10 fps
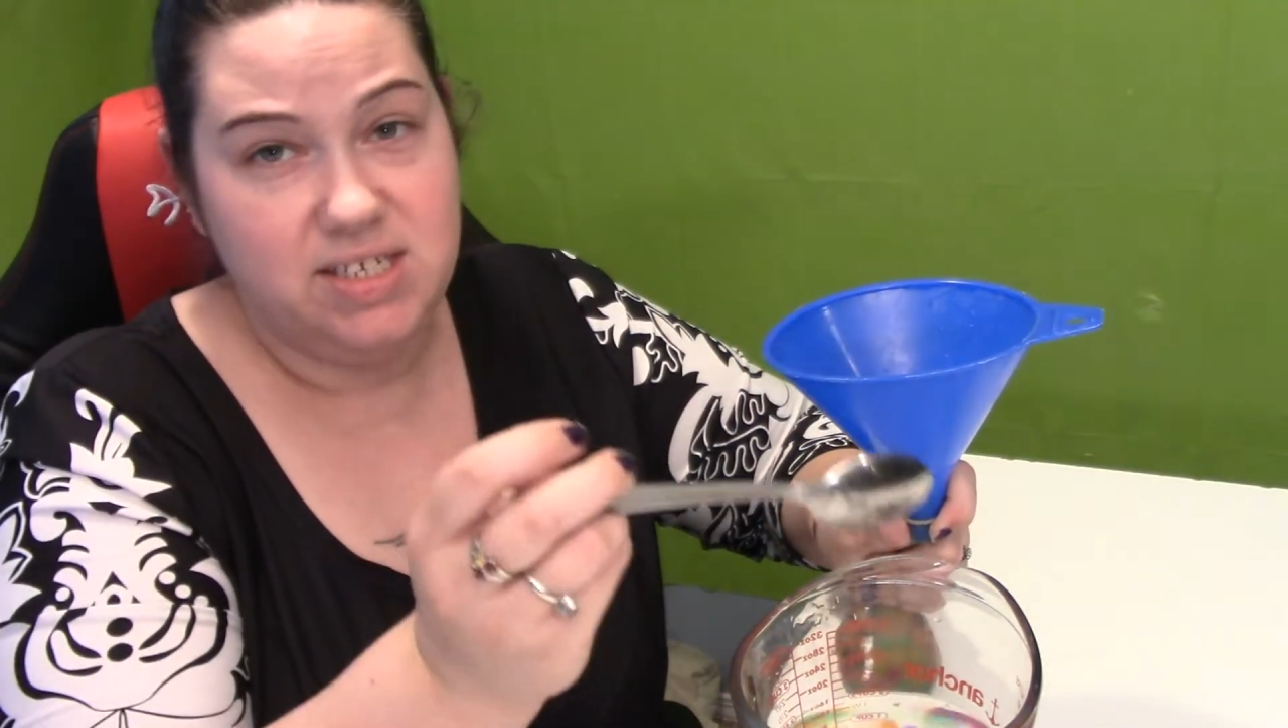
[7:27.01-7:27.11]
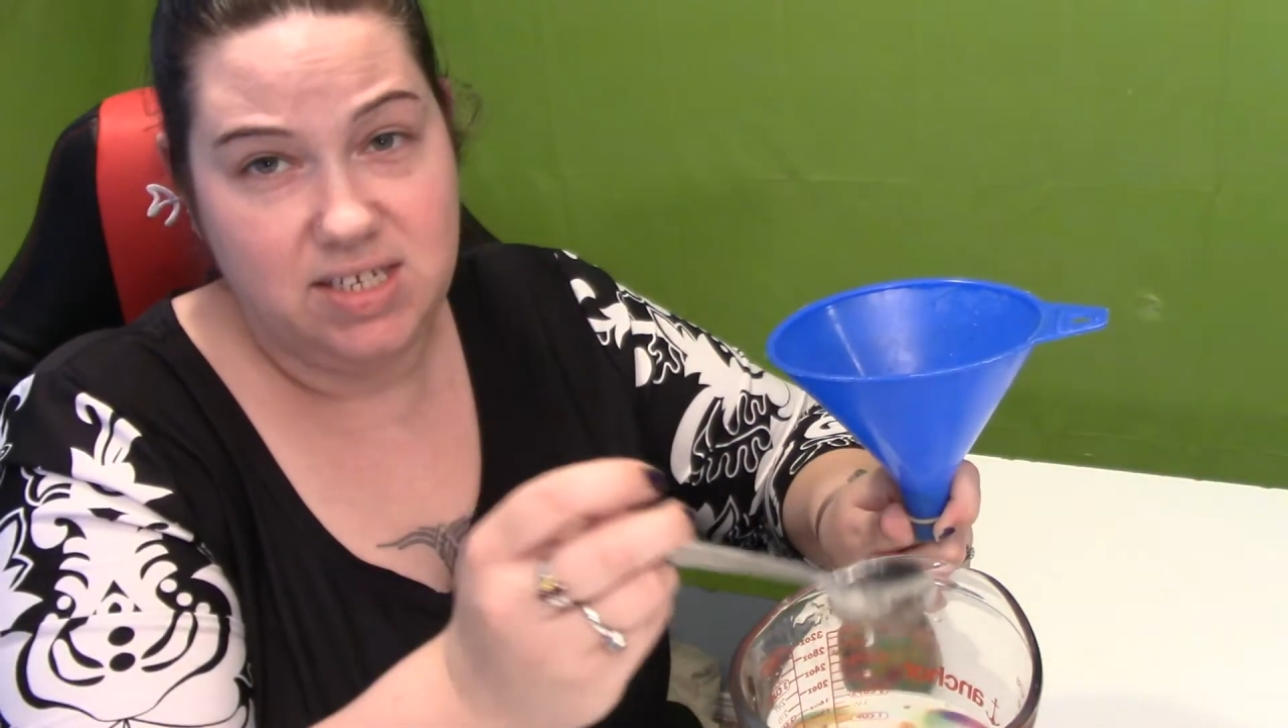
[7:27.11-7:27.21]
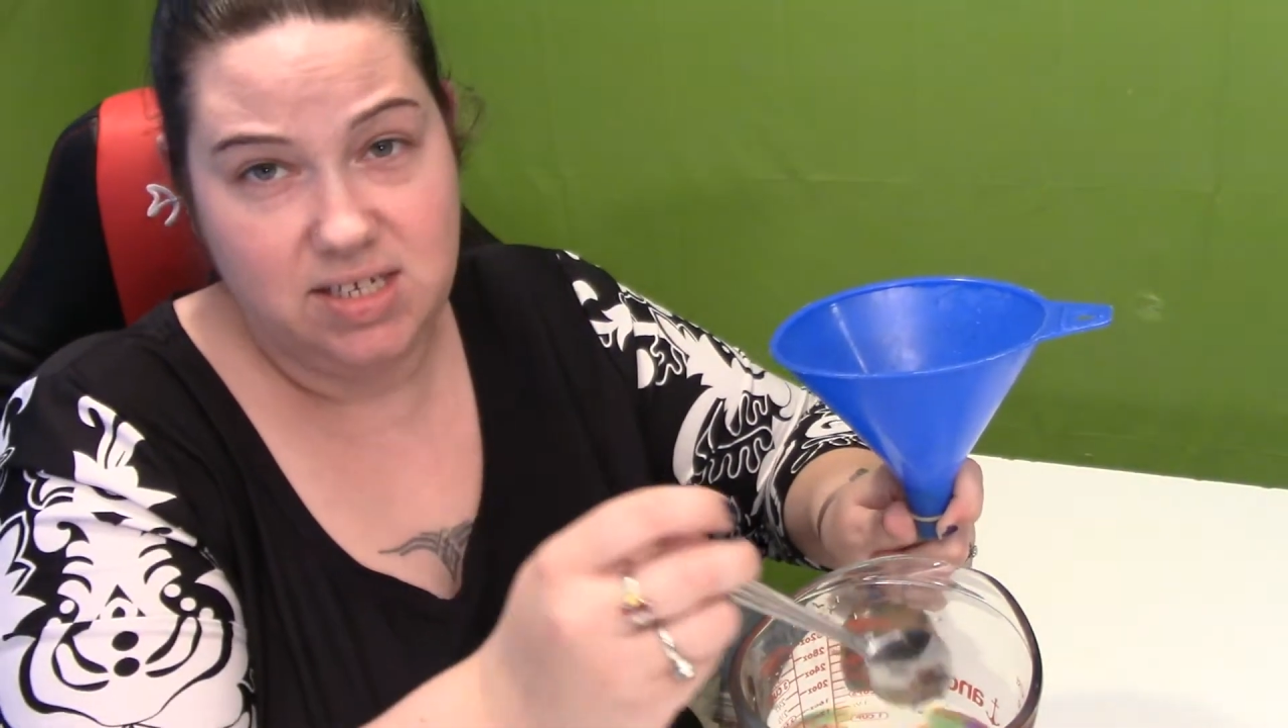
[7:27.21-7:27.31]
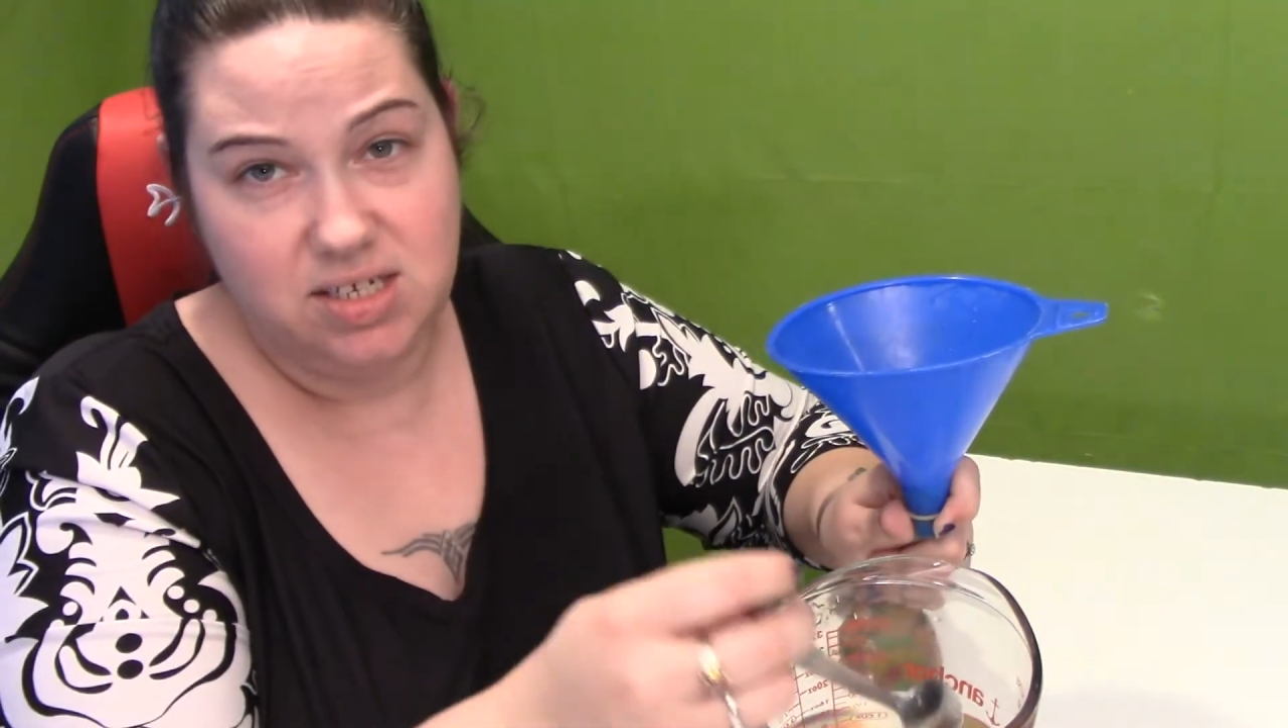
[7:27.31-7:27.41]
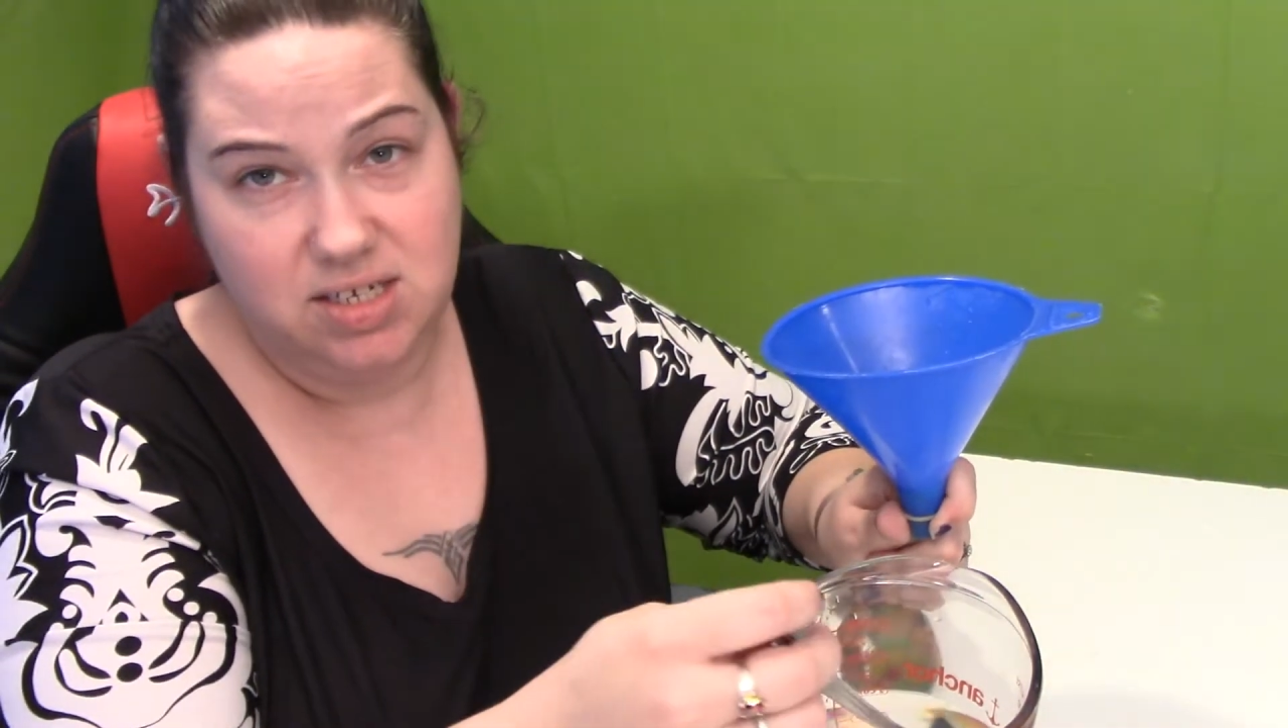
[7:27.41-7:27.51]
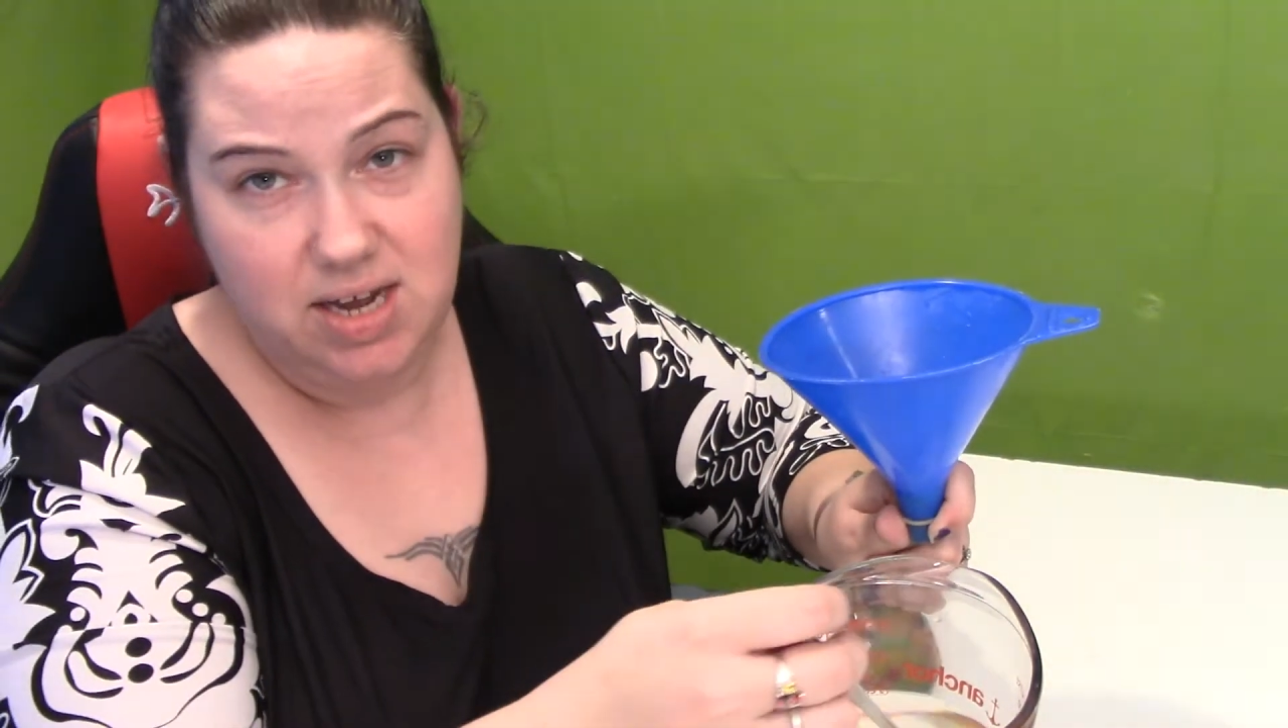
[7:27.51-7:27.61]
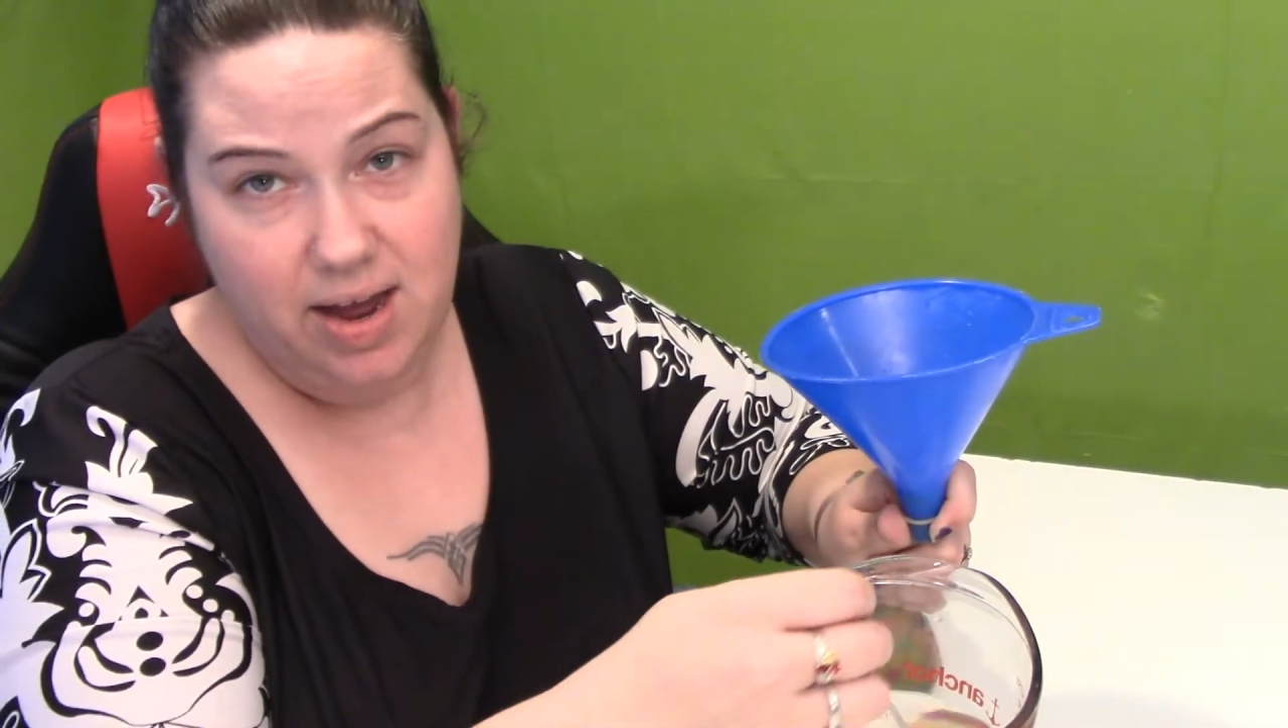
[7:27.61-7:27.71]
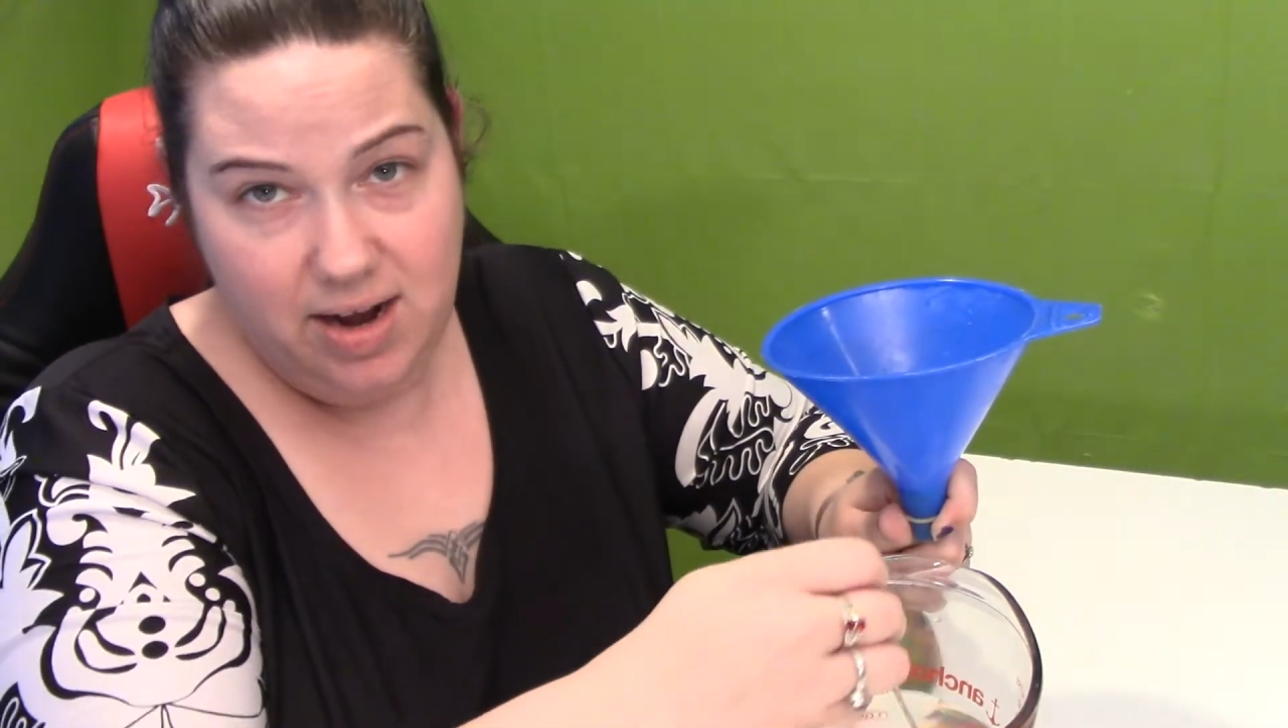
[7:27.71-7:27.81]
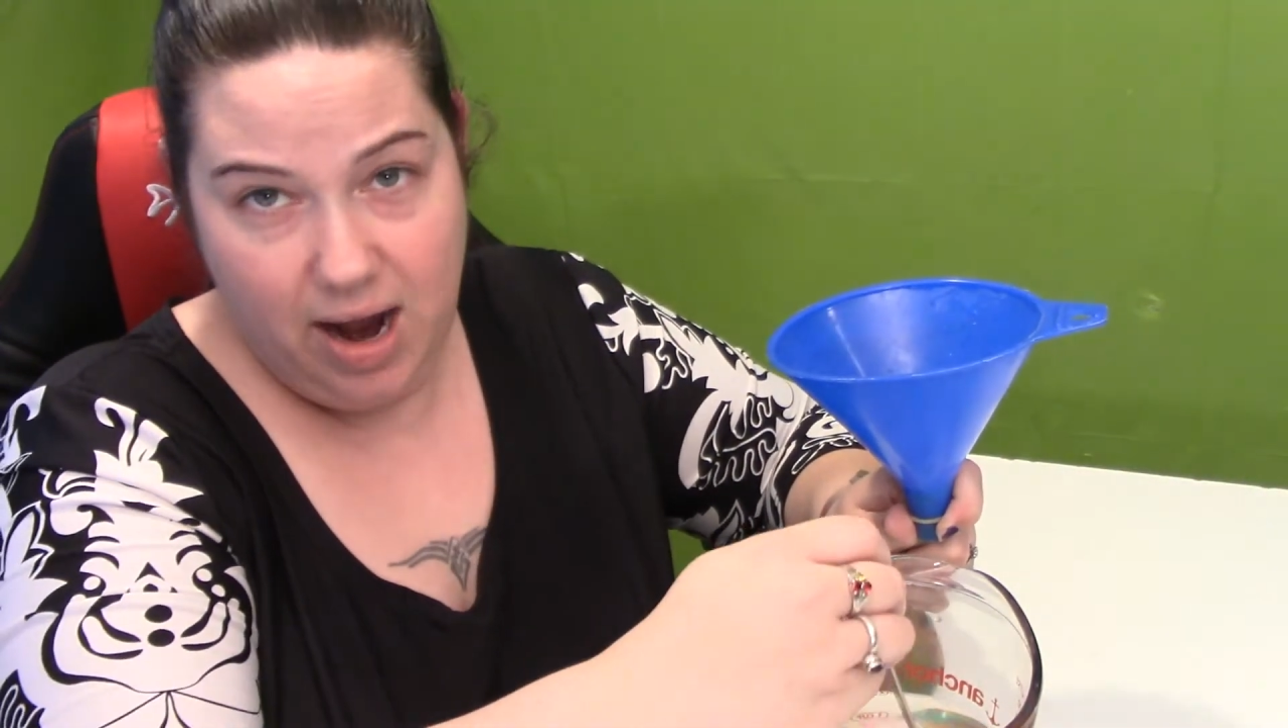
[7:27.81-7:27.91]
6 to 10